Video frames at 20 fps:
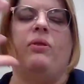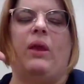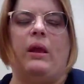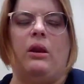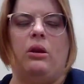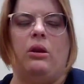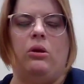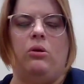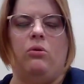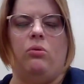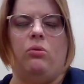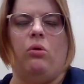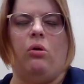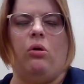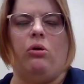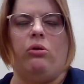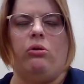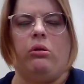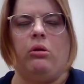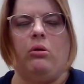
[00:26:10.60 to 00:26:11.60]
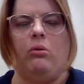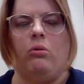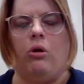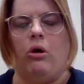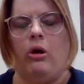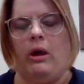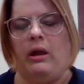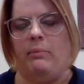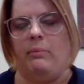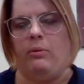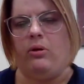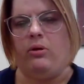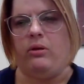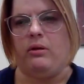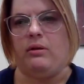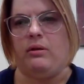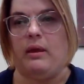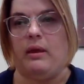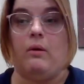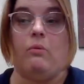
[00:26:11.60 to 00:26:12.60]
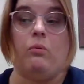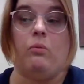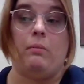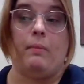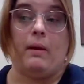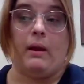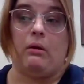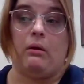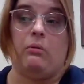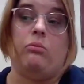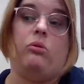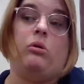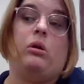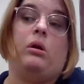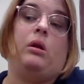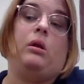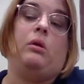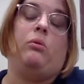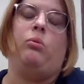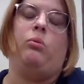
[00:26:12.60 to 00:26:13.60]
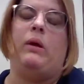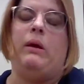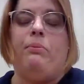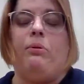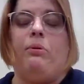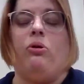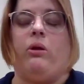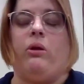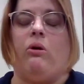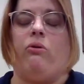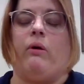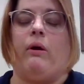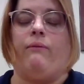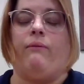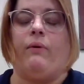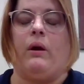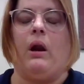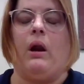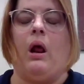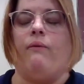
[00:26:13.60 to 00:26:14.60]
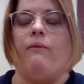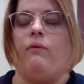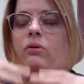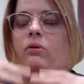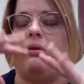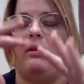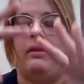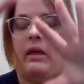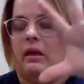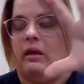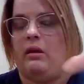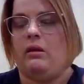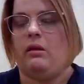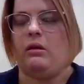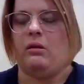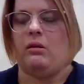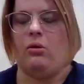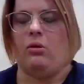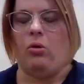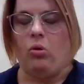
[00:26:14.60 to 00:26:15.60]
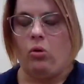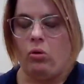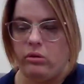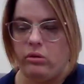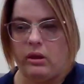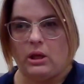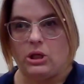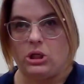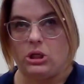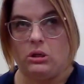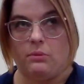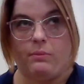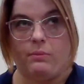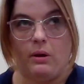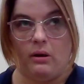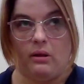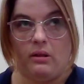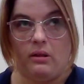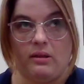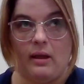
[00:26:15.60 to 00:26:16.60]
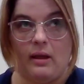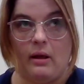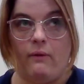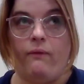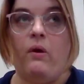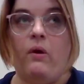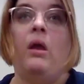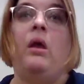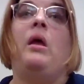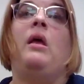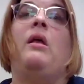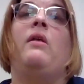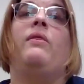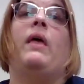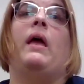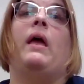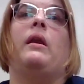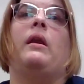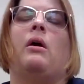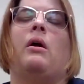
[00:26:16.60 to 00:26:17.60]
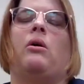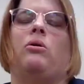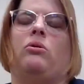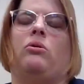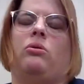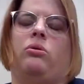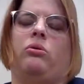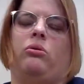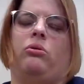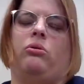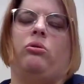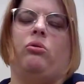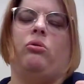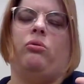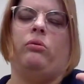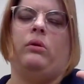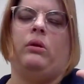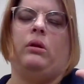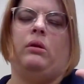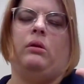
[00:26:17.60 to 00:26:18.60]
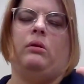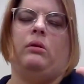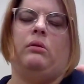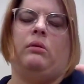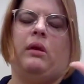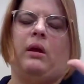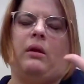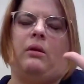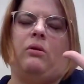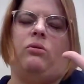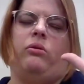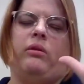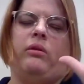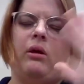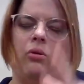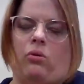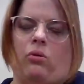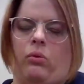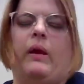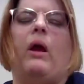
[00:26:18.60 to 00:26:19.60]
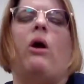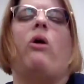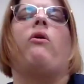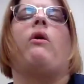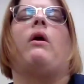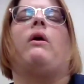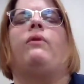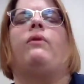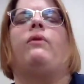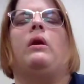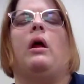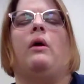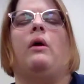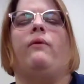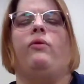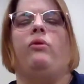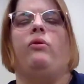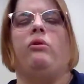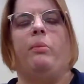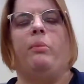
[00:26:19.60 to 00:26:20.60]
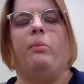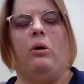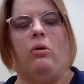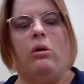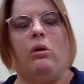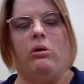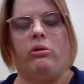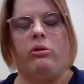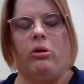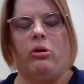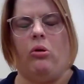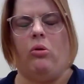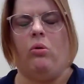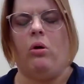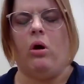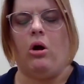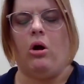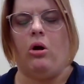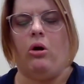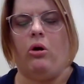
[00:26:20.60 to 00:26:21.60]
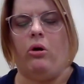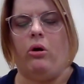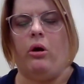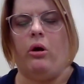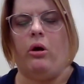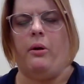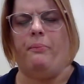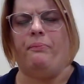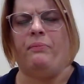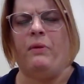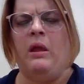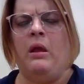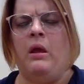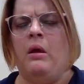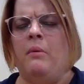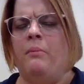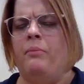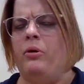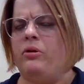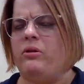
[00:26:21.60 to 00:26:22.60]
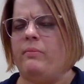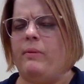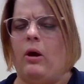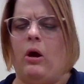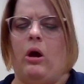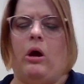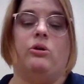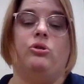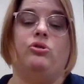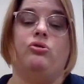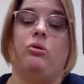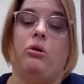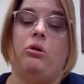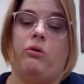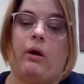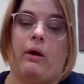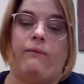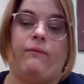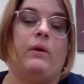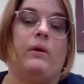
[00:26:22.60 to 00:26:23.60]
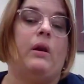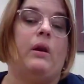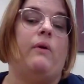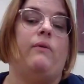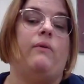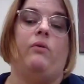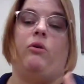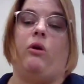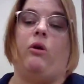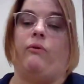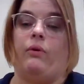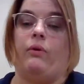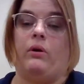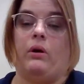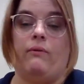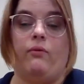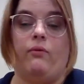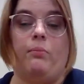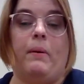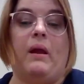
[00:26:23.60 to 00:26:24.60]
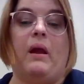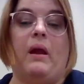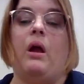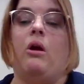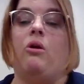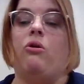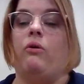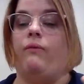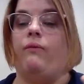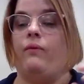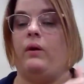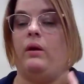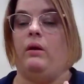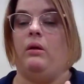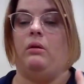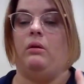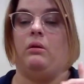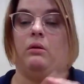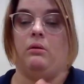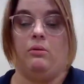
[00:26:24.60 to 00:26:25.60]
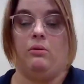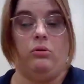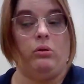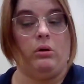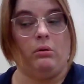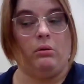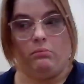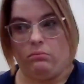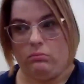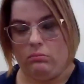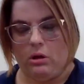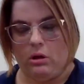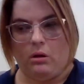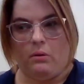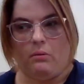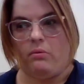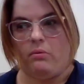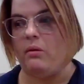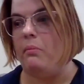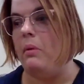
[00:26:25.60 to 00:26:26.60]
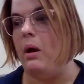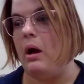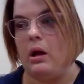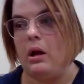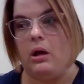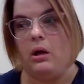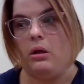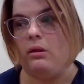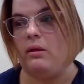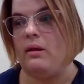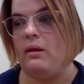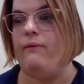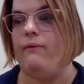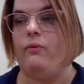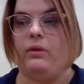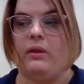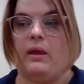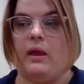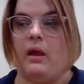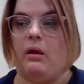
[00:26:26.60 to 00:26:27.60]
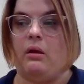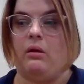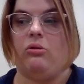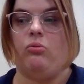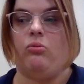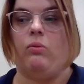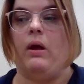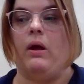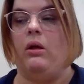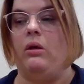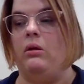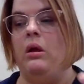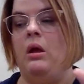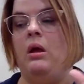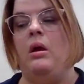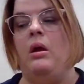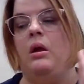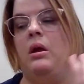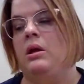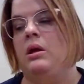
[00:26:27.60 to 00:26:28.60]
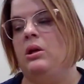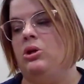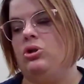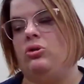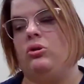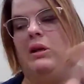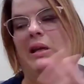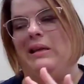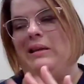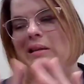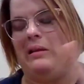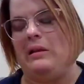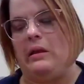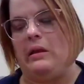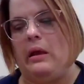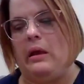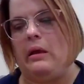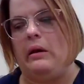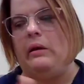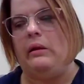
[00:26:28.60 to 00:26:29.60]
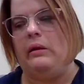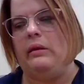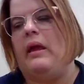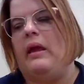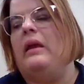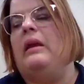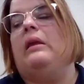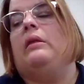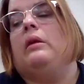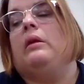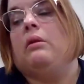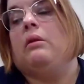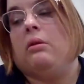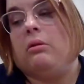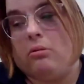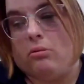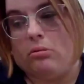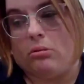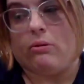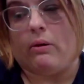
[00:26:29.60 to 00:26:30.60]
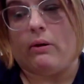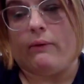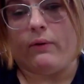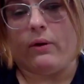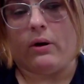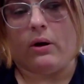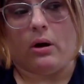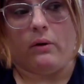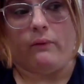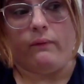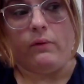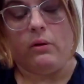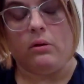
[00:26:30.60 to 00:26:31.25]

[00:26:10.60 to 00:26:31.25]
then you also are able to say, well, my community, we pulled out graphic novels, and that is a whole section upon itself that includes not only our graphic novels, but also our books about how to draw a graphic novel biographies, including some manga stuff with that as well, histories, anything to do with graphic novels.